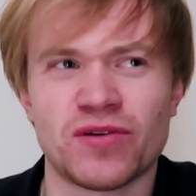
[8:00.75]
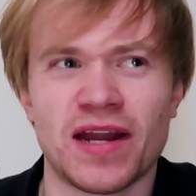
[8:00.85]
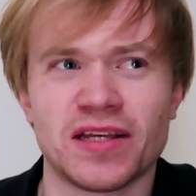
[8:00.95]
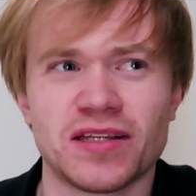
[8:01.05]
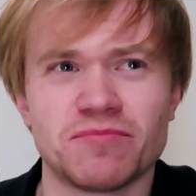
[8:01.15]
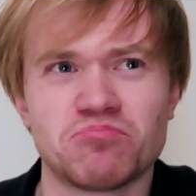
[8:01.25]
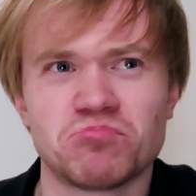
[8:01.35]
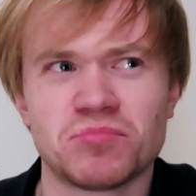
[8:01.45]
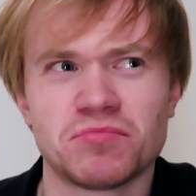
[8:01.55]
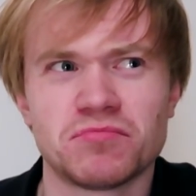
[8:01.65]
shredding.
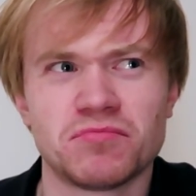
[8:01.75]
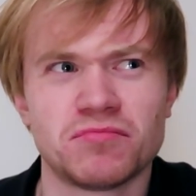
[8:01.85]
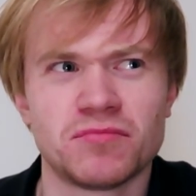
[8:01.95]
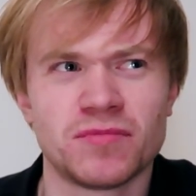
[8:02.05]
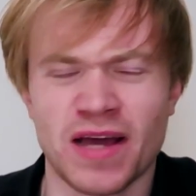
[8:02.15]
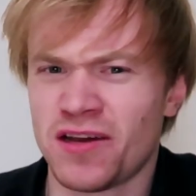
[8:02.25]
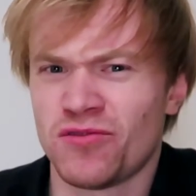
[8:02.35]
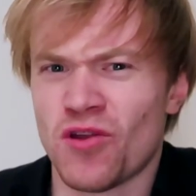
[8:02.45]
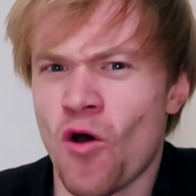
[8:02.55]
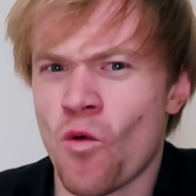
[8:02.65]
I
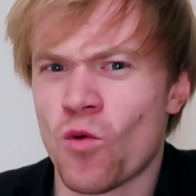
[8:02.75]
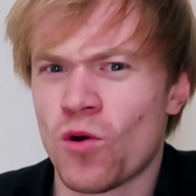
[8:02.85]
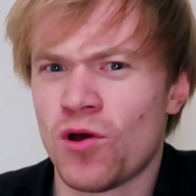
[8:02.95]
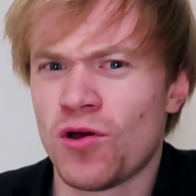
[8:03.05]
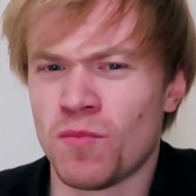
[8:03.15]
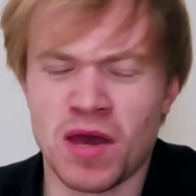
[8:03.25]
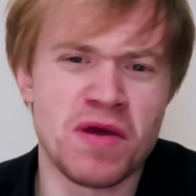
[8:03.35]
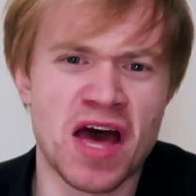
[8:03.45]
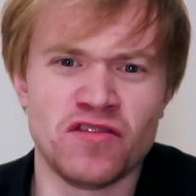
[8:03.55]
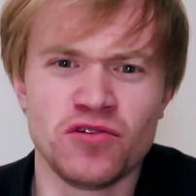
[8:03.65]
don't know,
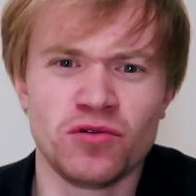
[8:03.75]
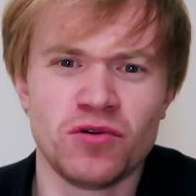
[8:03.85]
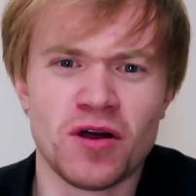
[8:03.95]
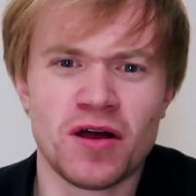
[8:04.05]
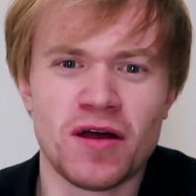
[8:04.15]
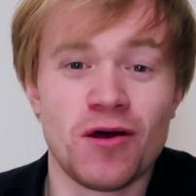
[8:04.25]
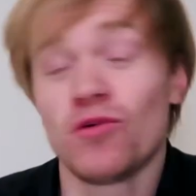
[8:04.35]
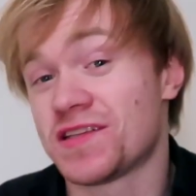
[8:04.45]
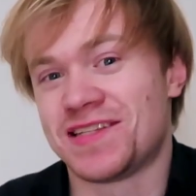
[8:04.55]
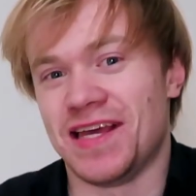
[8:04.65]
maybe I do,
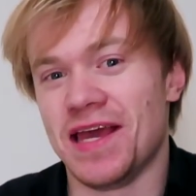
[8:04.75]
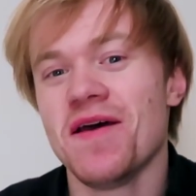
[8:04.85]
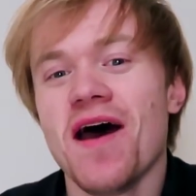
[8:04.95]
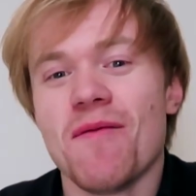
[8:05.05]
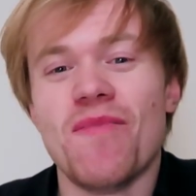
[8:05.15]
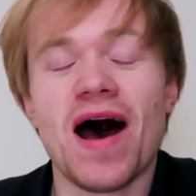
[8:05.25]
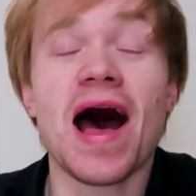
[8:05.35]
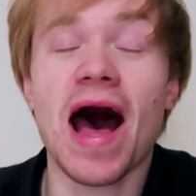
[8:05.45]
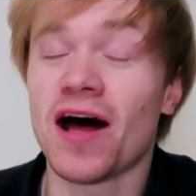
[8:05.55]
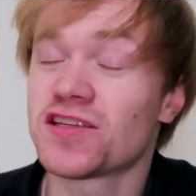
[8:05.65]
we'll see.
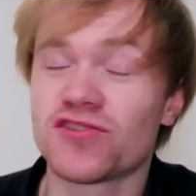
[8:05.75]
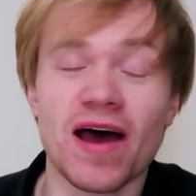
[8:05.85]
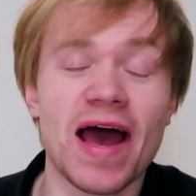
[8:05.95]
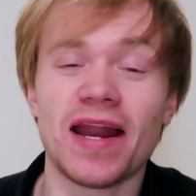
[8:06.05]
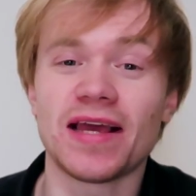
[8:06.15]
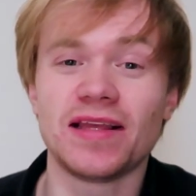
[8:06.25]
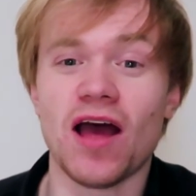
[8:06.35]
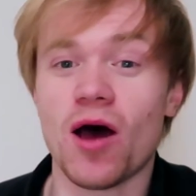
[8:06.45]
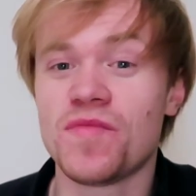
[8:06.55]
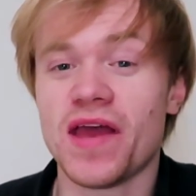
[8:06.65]
But I'll try to
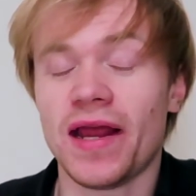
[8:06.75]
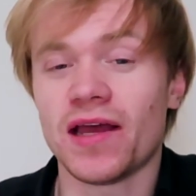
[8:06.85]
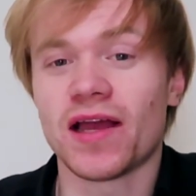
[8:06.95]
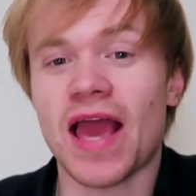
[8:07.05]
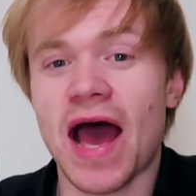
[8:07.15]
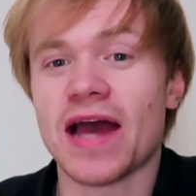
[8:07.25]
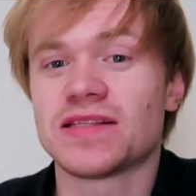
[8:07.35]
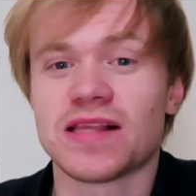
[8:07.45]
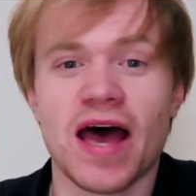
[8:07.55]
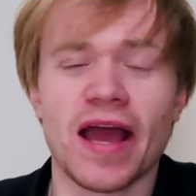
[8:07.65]
update you
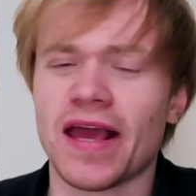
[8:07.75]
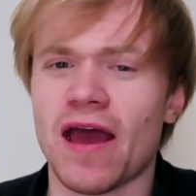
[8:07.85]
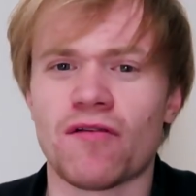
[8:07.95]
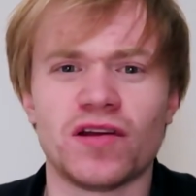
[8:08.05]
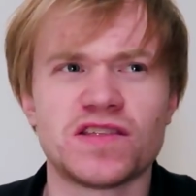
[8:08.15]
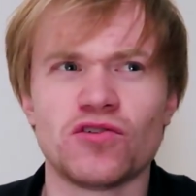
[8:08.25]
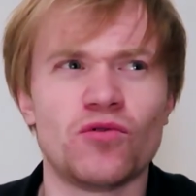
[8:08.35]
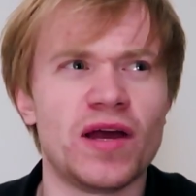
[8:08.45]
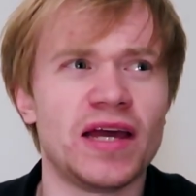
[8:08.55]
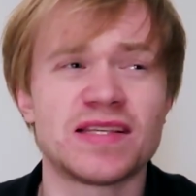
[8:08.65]
guys like every
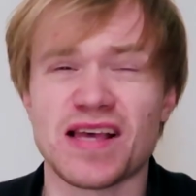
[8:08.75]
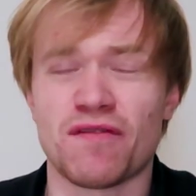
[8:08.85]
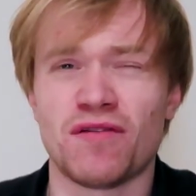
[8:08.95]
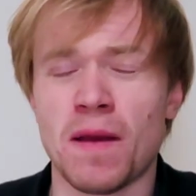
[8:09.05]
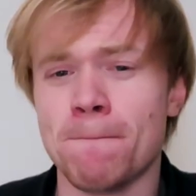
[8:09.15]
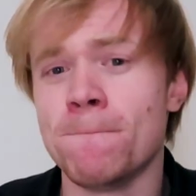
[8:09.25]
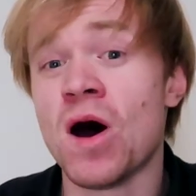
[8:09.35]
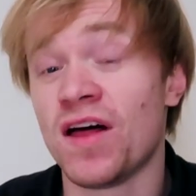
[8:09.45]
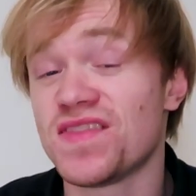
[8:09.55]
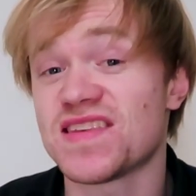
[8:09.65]
2 weeks, every
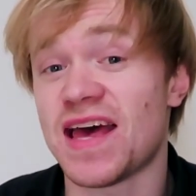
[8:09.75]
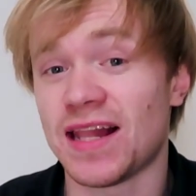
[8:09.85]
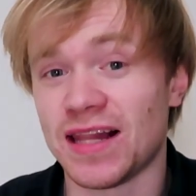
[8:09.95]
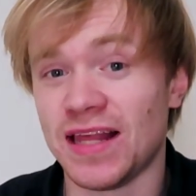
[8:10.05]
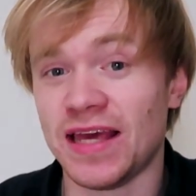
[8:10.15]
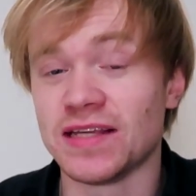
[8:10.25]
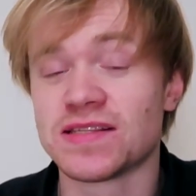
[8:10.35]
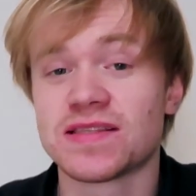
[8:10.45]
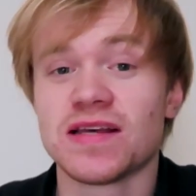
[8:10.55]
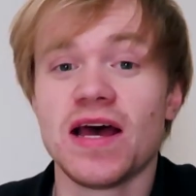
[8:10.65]
month at
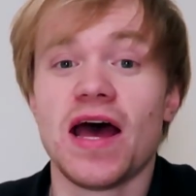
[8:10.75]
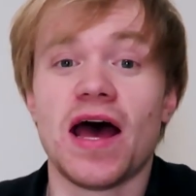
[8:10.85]
least,